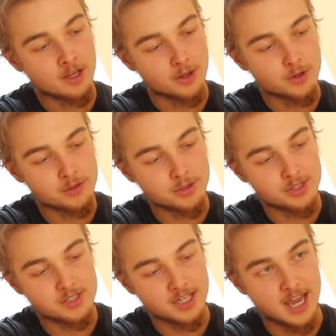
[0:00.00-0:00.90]
Those are
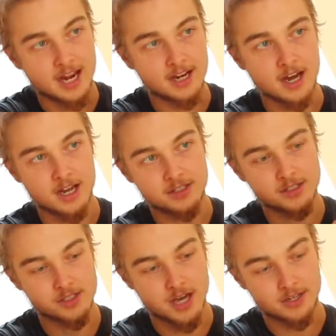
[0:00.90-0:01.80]
its canines.
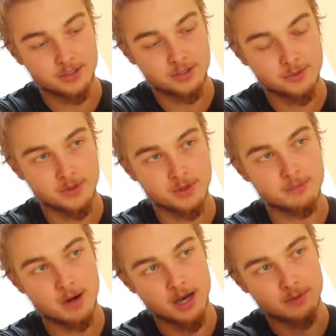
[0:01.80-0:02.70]
It's got two on the
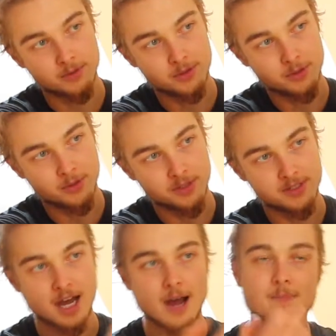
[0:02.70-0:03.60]
bottom, two on the
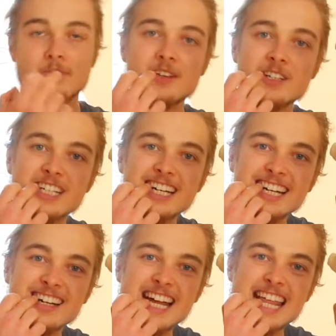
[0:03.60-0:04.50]
top. Those are
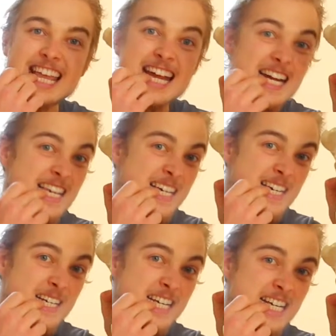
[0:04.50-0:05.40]
it right there, and you
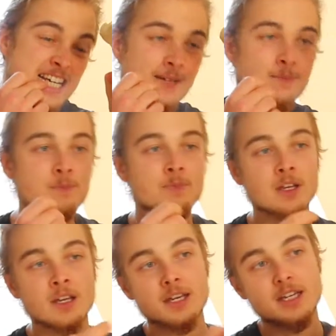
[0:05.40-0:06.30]
and me,
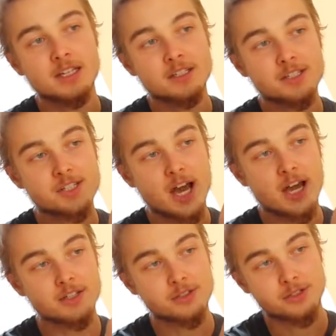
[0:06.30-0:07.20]

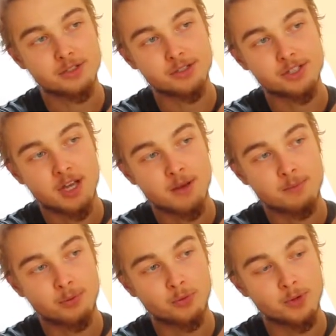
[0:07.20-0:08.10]
Incisors,
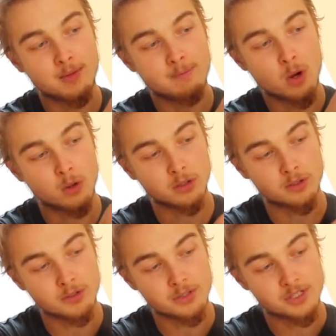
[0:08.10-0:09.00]

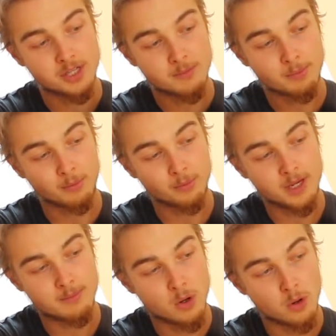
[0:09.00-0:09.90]
premolars,
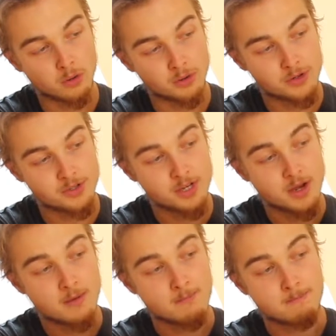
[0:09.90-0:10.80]

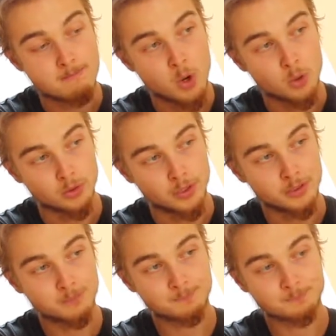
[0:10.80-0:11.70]
premolars, molar.